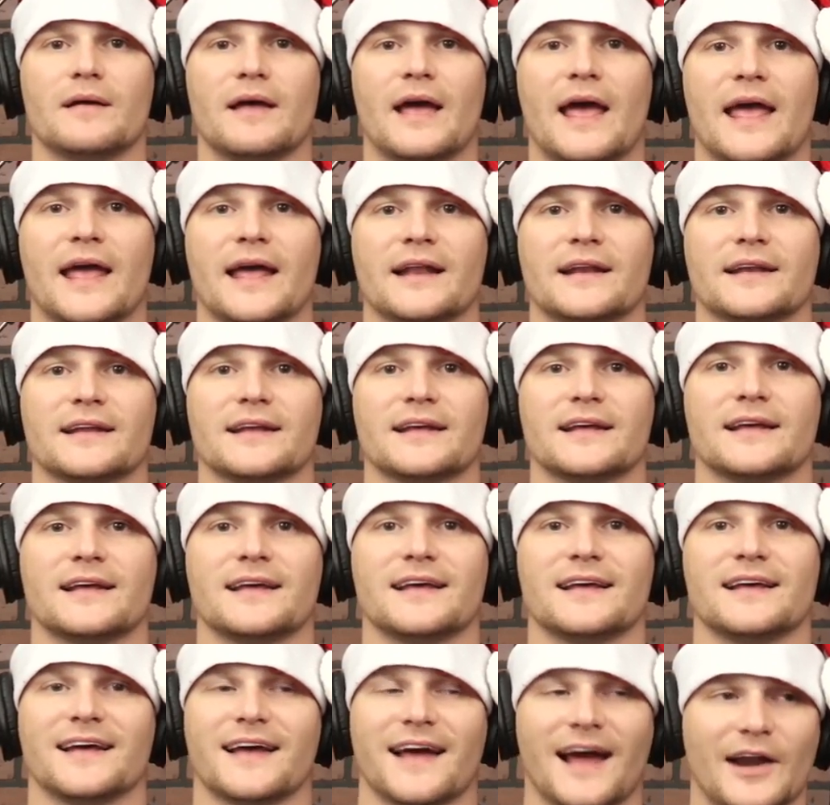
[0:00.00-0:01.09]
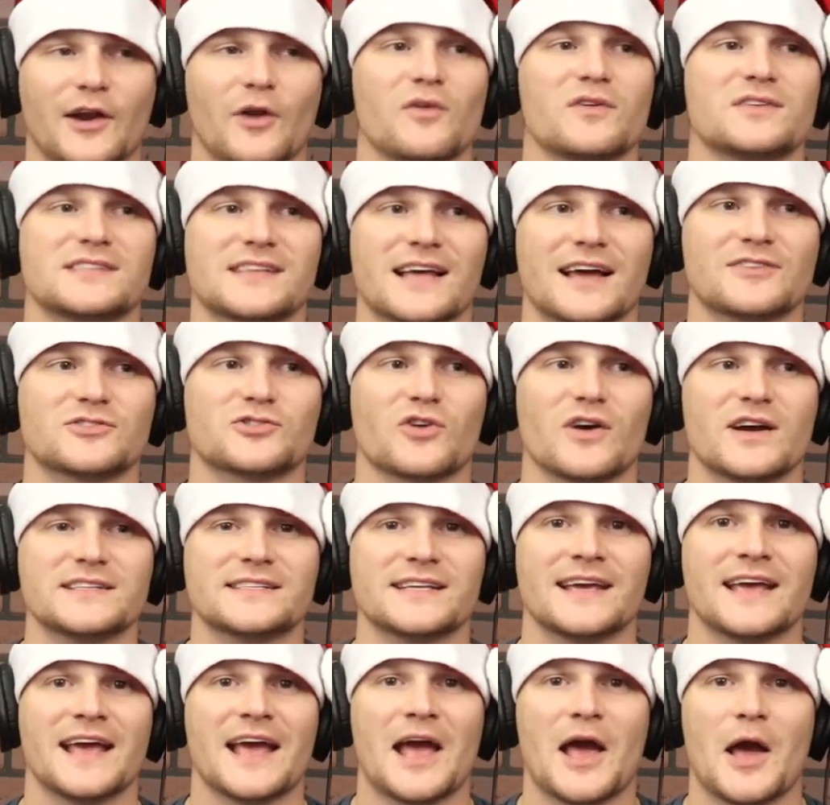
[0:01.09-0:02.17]
And I know this sounds
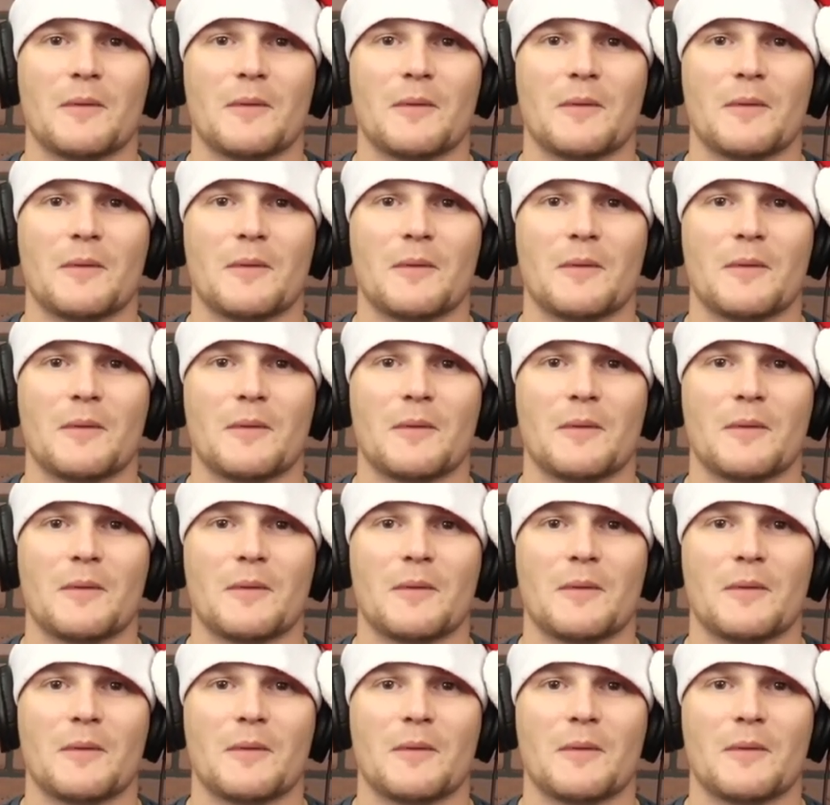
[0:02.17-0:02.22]
crazy,